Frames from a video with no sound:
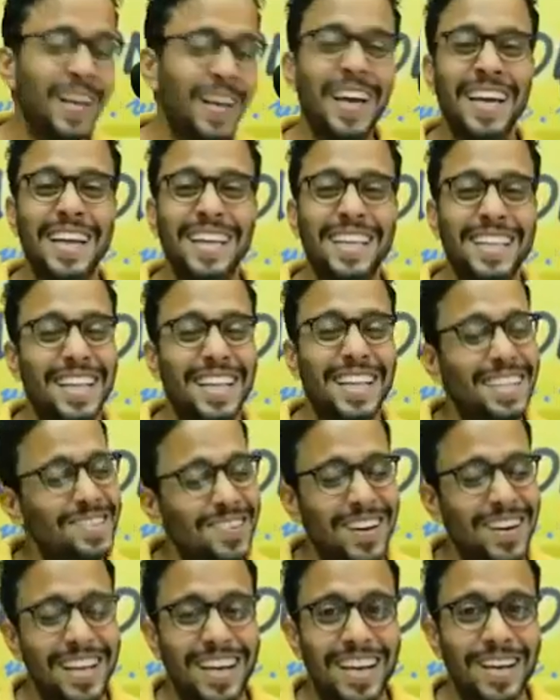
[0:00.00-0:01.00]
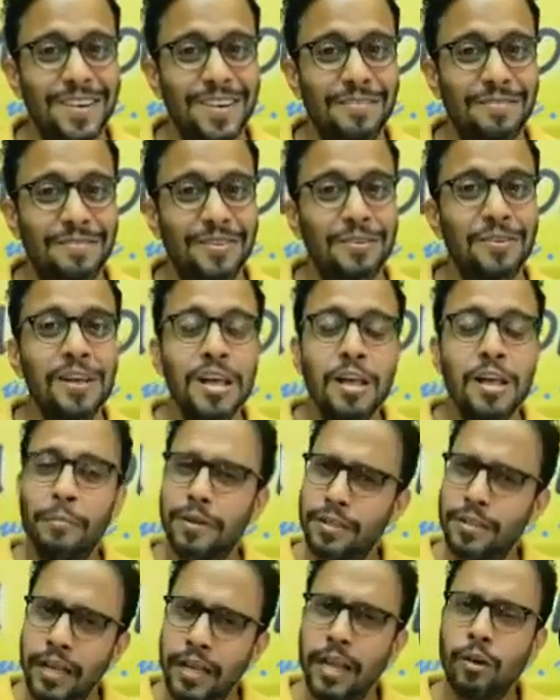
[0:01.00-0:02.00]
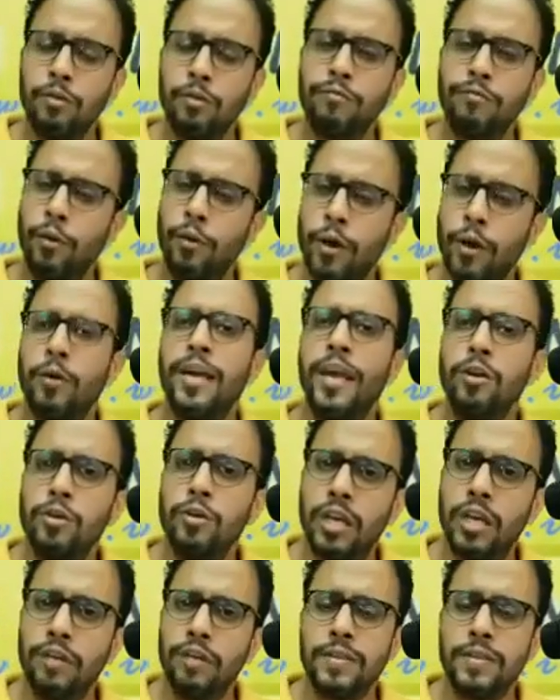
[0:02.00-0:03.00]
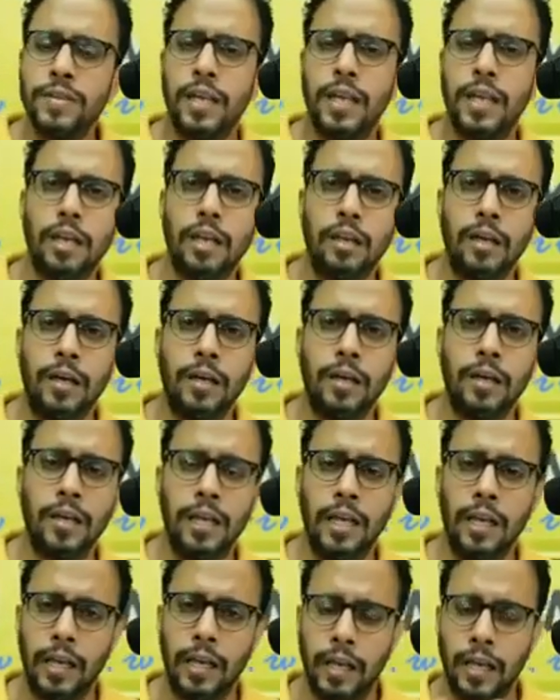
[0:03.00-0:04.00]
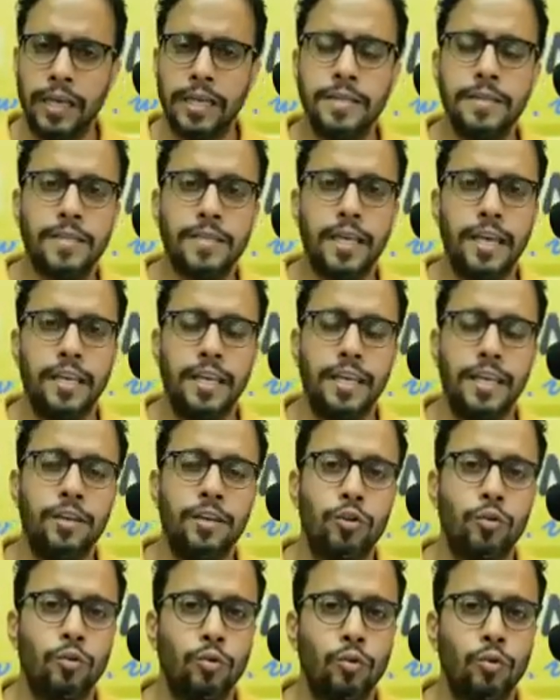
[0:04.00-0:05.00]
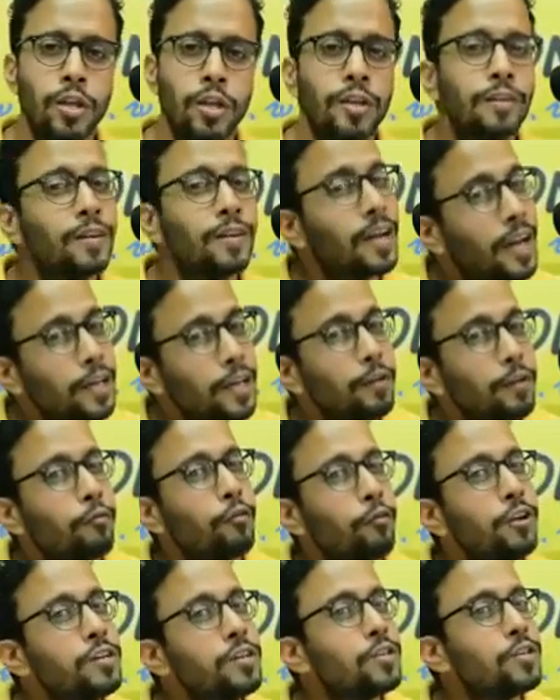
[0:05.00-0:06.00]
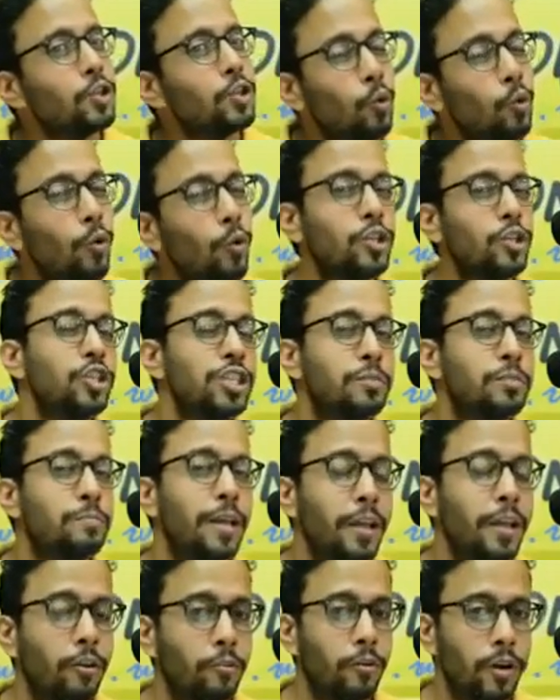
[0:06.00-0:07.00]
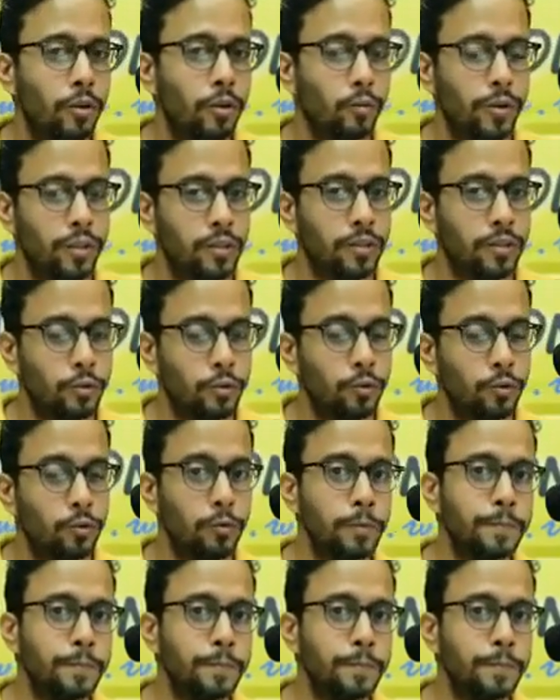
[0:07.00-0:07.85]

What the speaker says: that's really kind of you. But till now, for now, can you give us a little insight into the kind of research or what she's playing around with the tool?